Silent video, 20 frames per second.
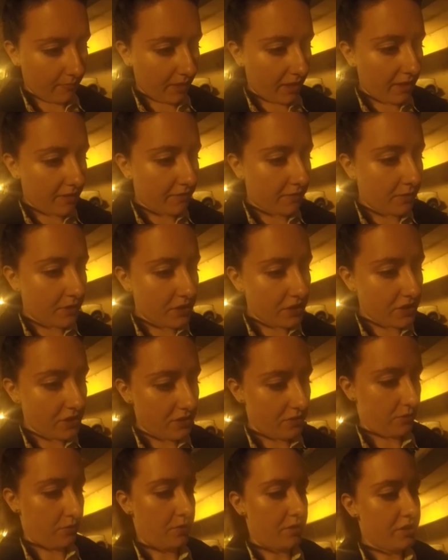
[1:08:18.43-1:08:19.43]
of riches
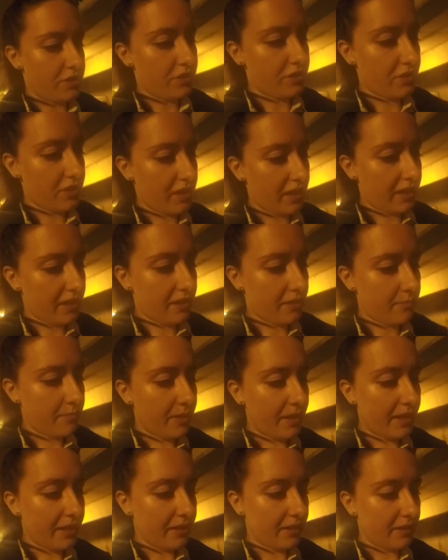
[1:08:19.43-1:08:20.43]
originated
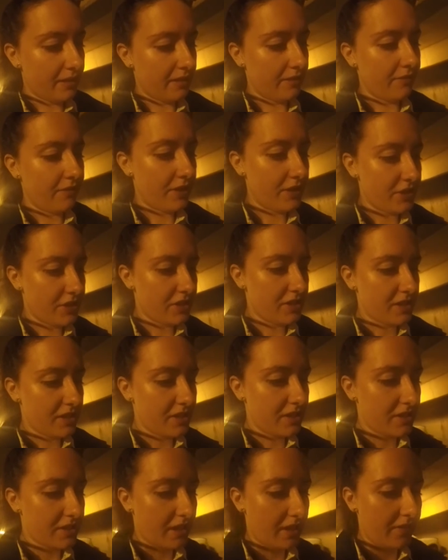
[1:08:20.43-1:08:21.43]
by inventions and
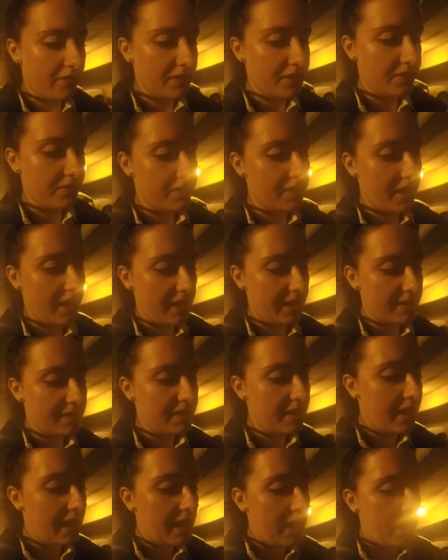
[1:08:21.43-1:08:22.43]
discoveries of science,
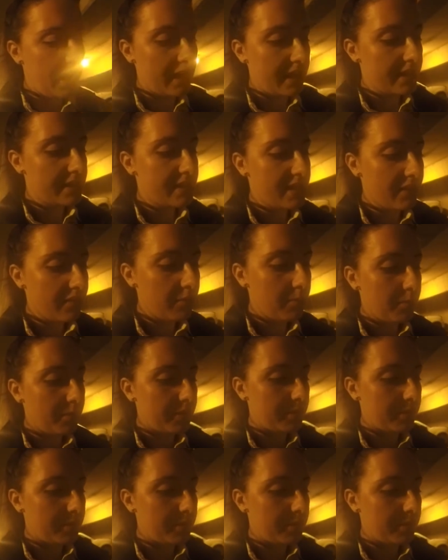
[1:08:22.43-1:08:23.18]
inconceivable